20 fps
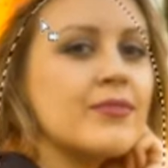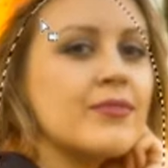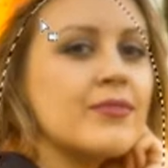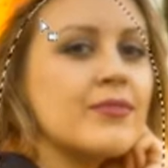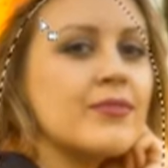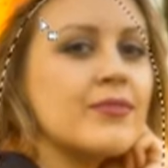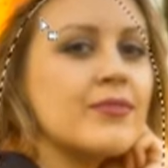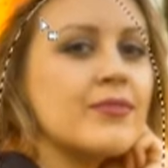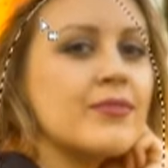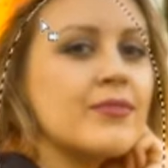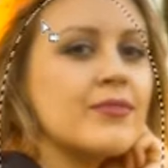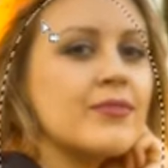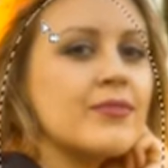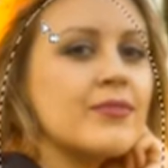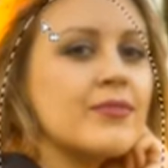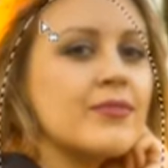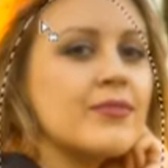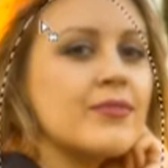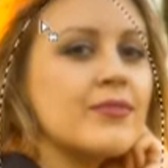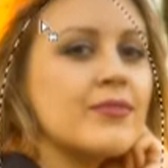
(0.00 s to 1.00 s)

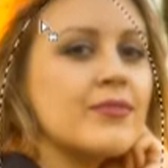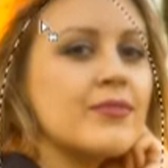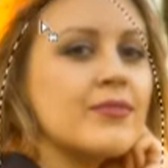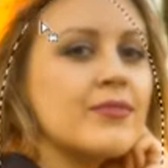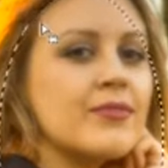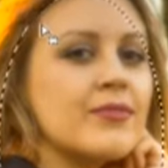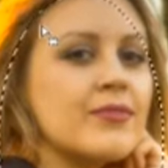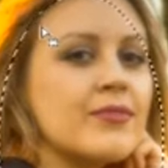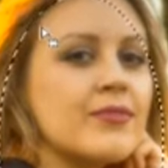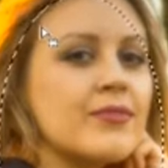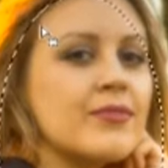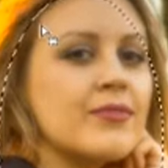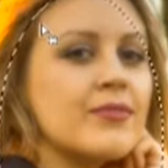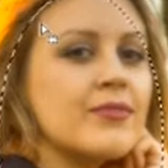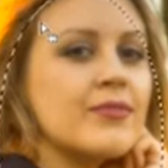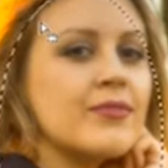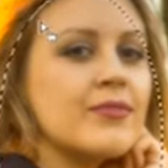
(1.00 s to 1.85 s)
No one is speaking in this clip.